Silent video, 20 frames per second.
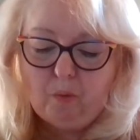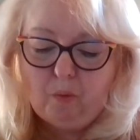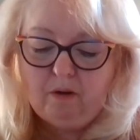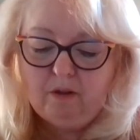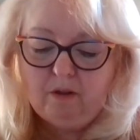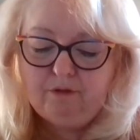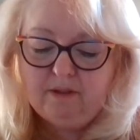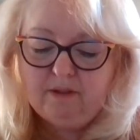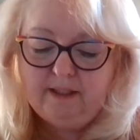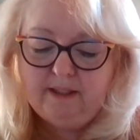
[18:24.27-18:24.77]

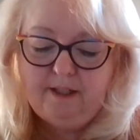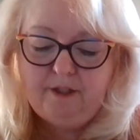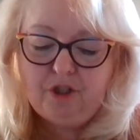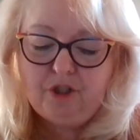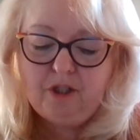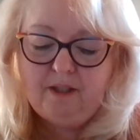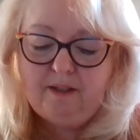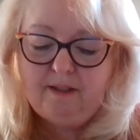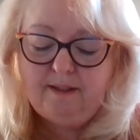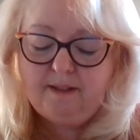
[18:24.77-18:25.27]
World
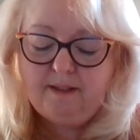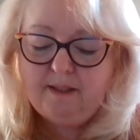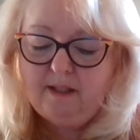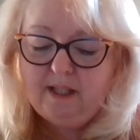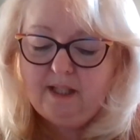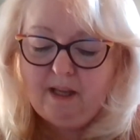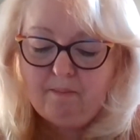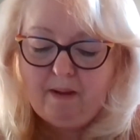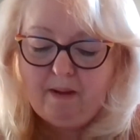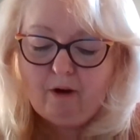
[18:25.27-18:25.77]
Religions
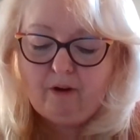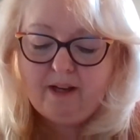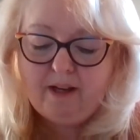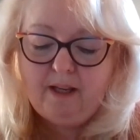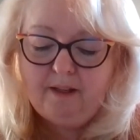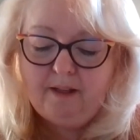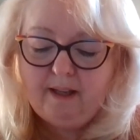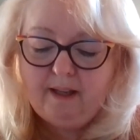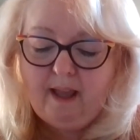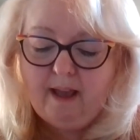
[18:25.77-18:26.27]
and the
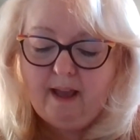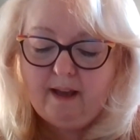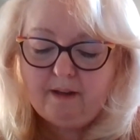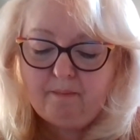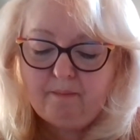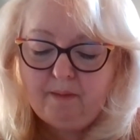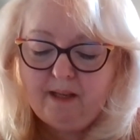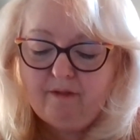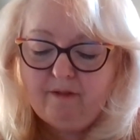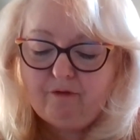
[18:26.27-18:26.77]
American
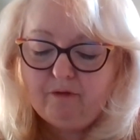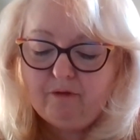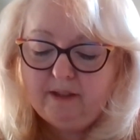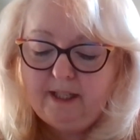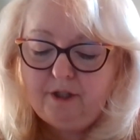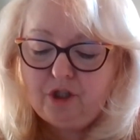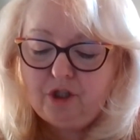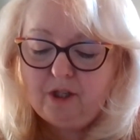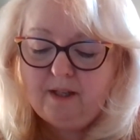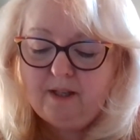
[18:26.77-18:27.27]
Academy of
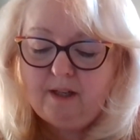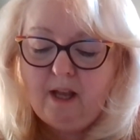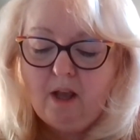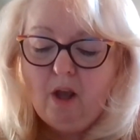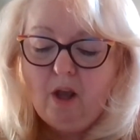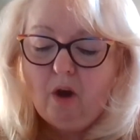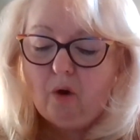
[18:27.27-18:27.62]
Religion